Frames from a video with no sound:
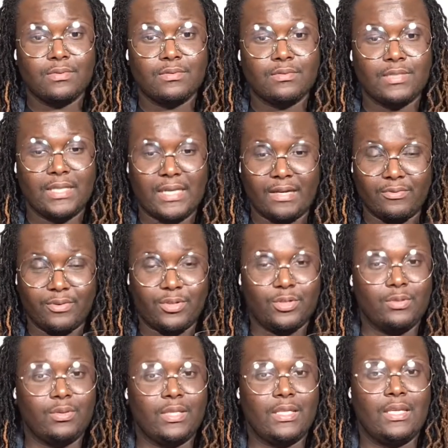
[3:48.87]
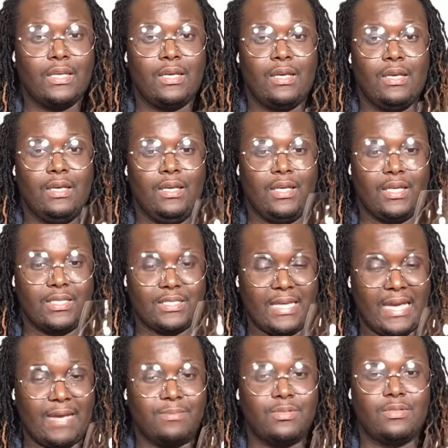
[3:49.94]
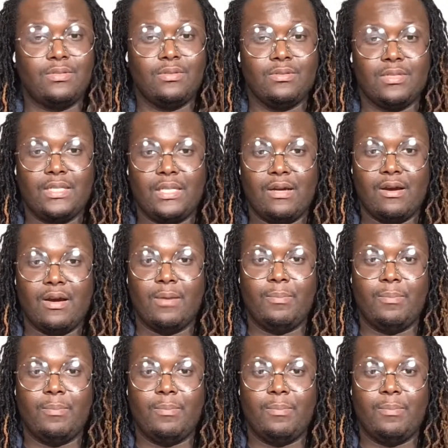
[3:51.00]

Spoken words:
to ever do it, is absolutely our